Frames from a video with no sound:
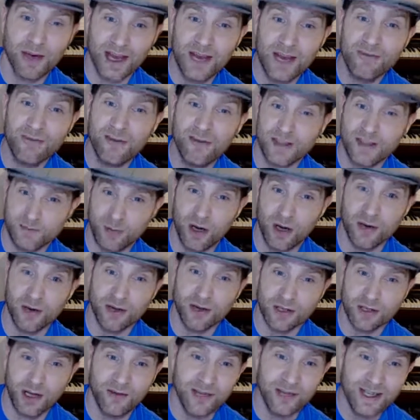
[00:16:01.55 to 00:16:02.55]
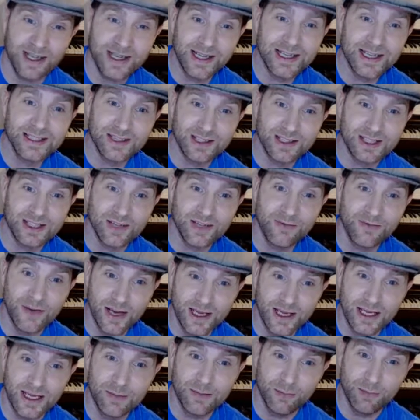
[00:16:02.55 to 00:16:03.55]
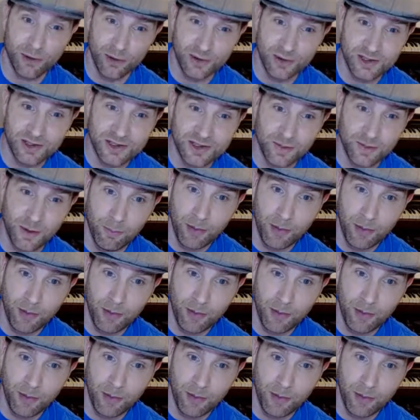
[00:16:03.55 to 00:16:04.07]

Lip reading: If it's broken, I've at least severely bruised, but